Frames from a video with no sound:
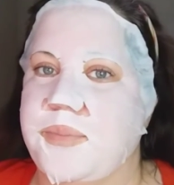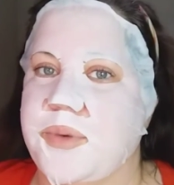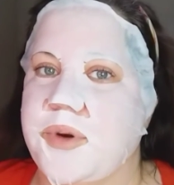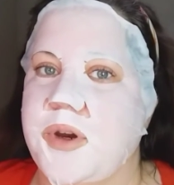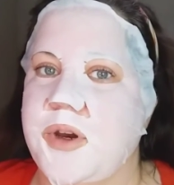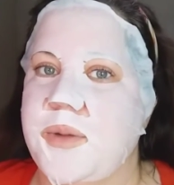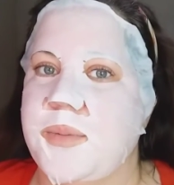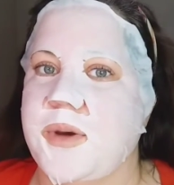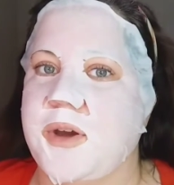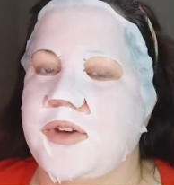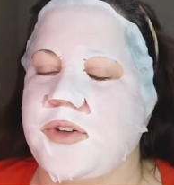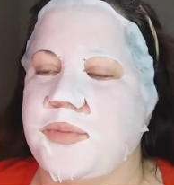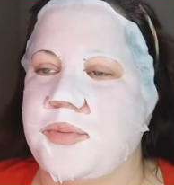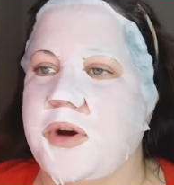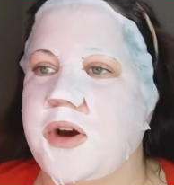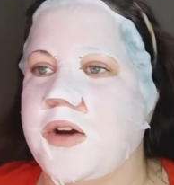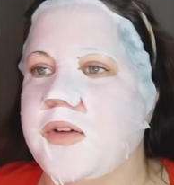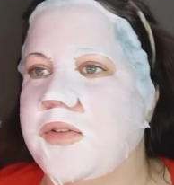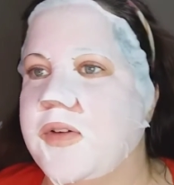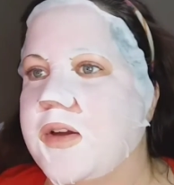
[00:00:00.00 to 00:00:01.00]
pretty much
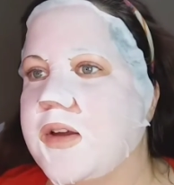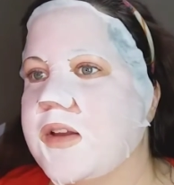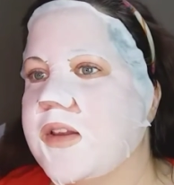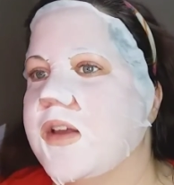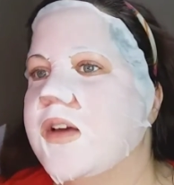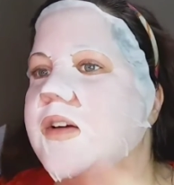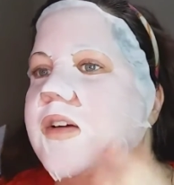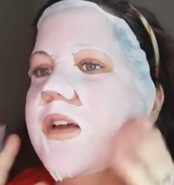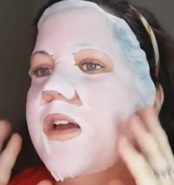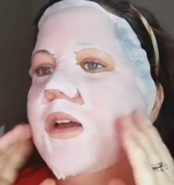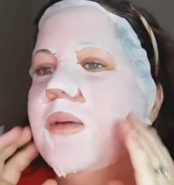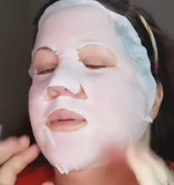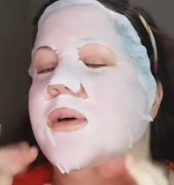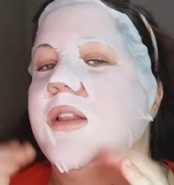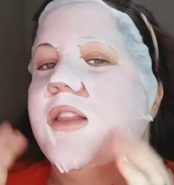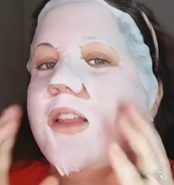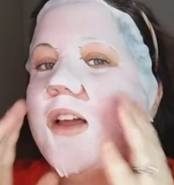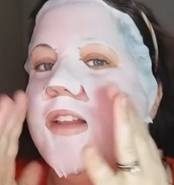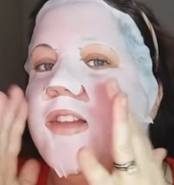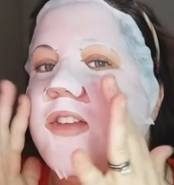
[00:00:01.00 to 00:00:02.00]
perfect. Okay,
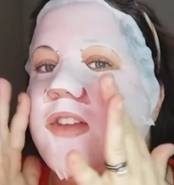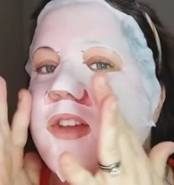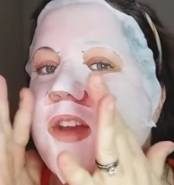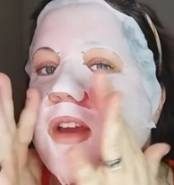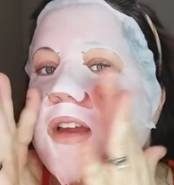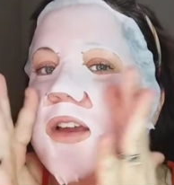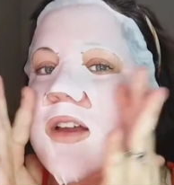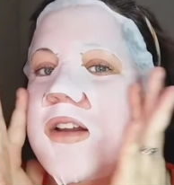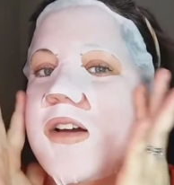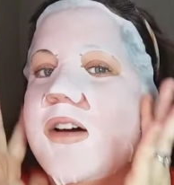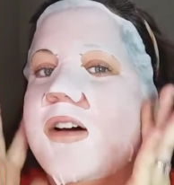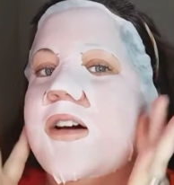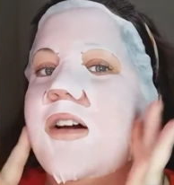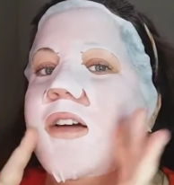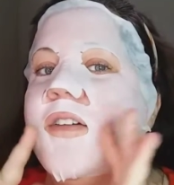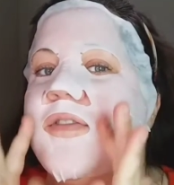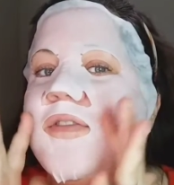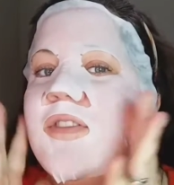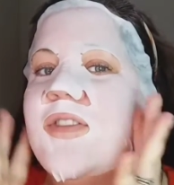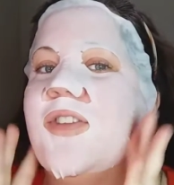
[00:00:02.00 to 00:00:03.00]
but let's take it
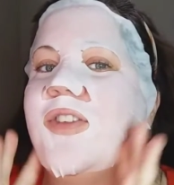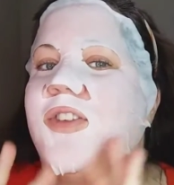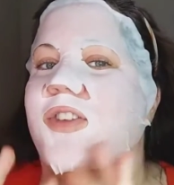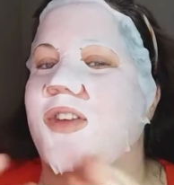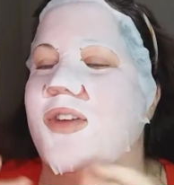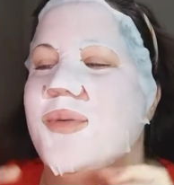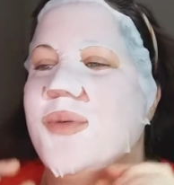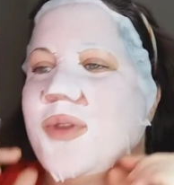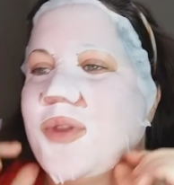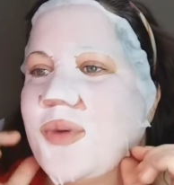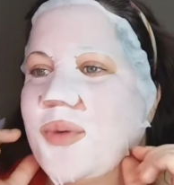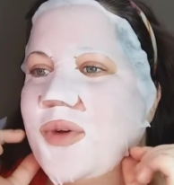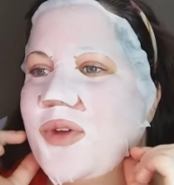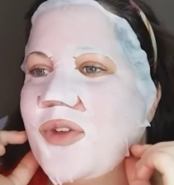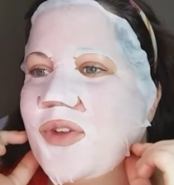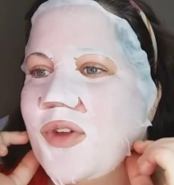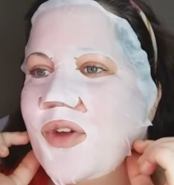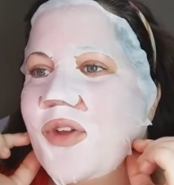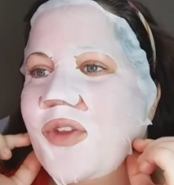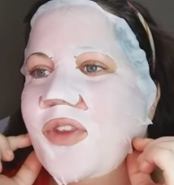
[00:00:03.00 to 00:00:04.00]
off and see what the
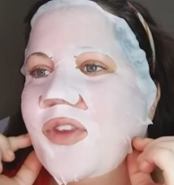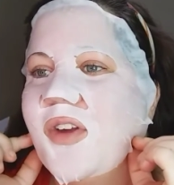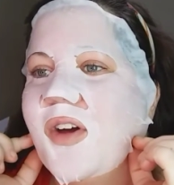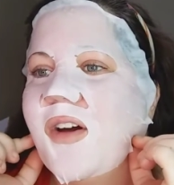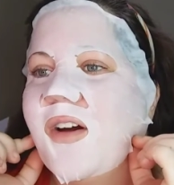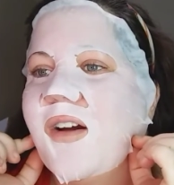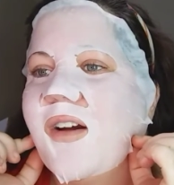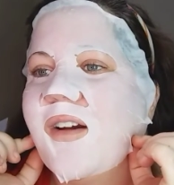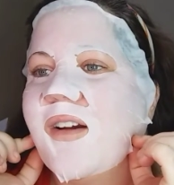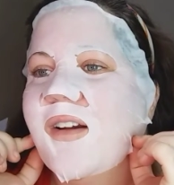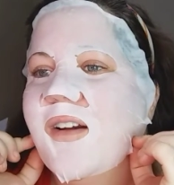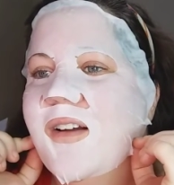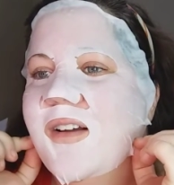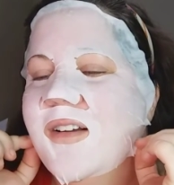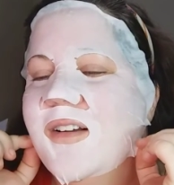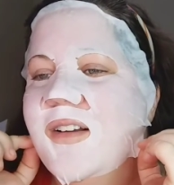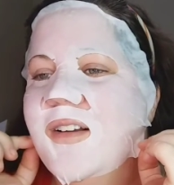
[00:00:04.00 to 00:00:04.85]
results are.